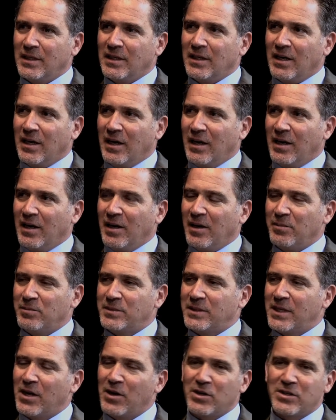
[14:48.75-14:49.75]

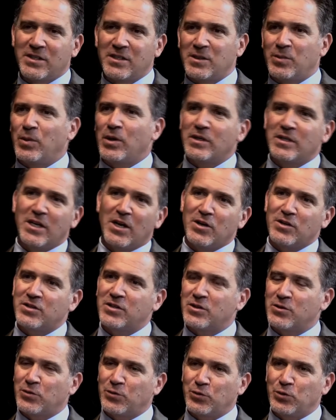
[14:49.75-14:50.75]
Terraces upon
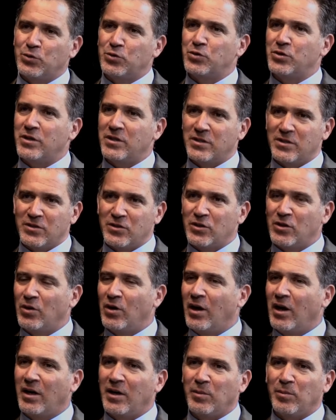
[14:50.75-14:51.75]
terraces of fruit trees and so
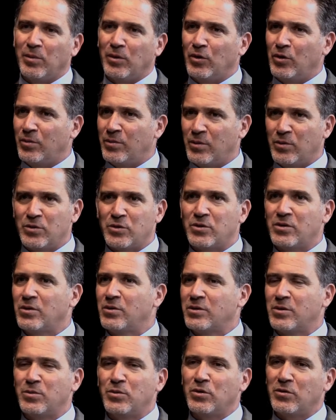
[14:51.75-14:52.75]
on in bloom. It was
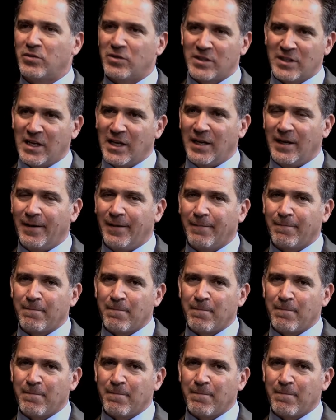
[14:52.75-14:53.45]
a beautiful sight.